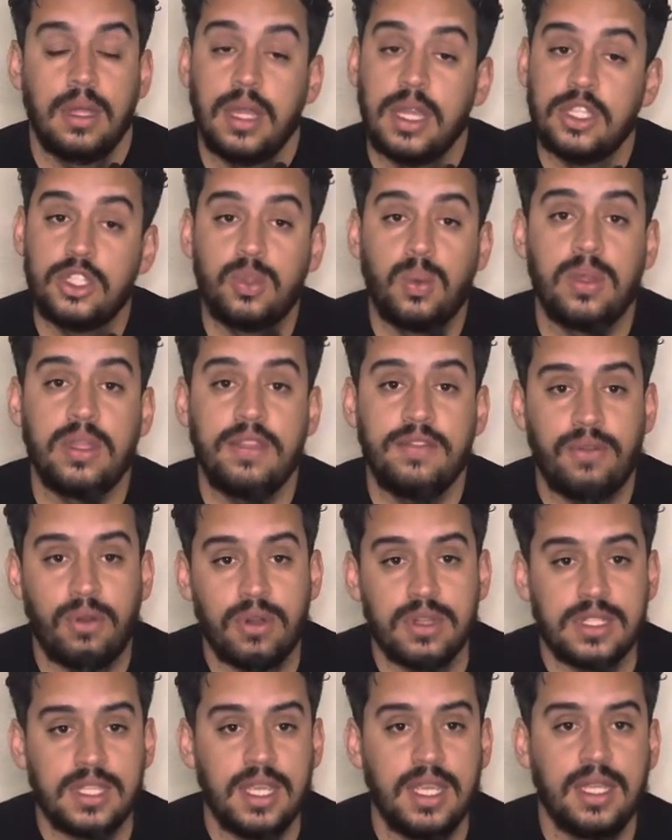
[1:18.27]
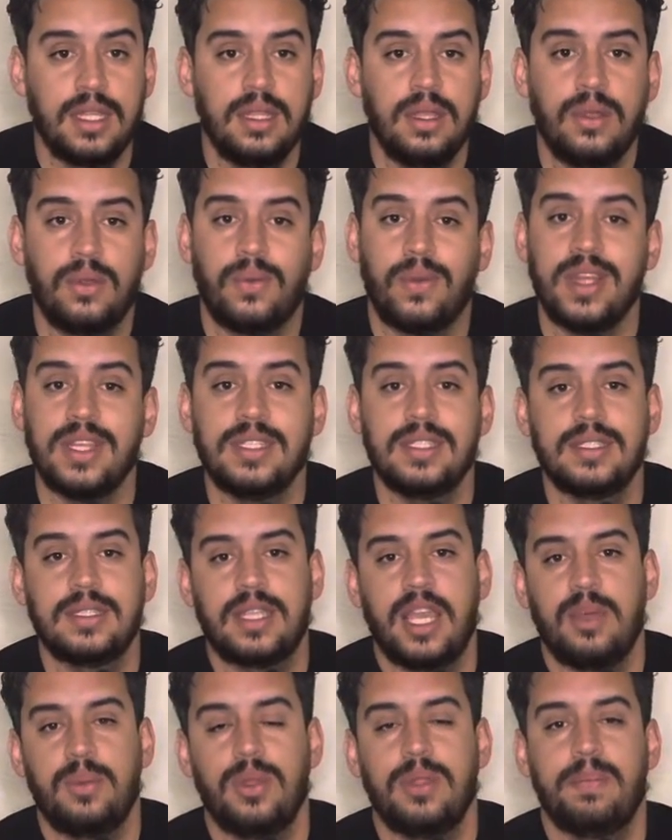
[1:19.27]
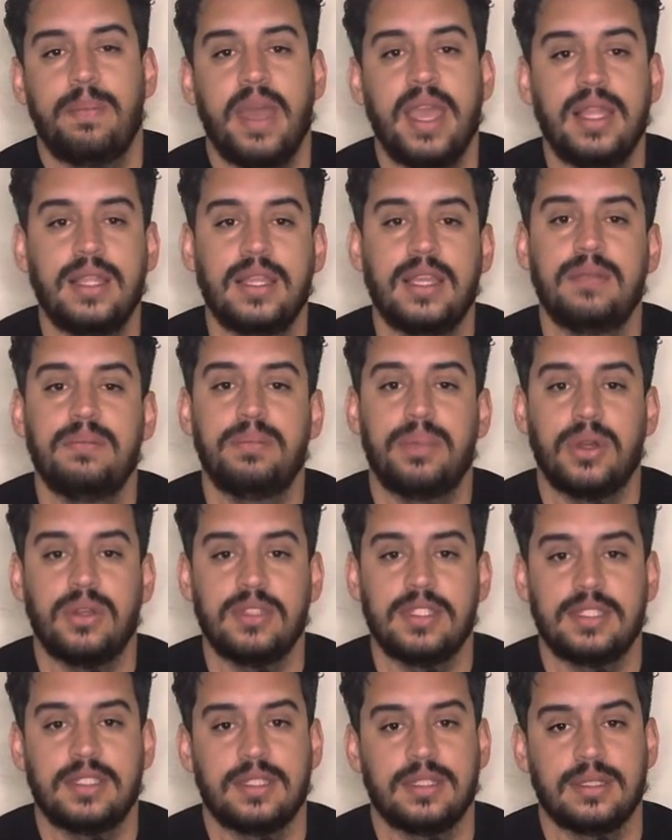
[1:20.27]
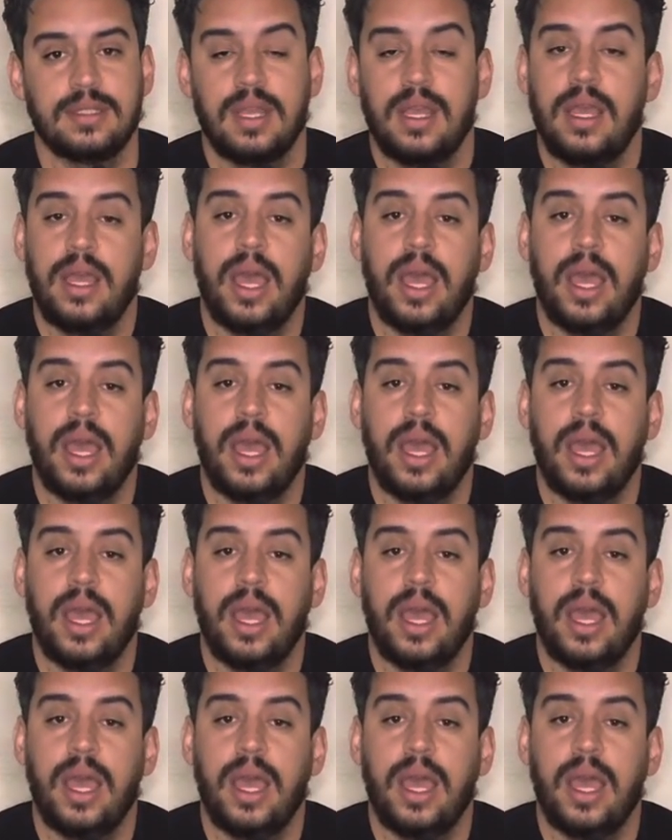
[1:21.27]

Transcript: In 2014, races came with baked in bonuses.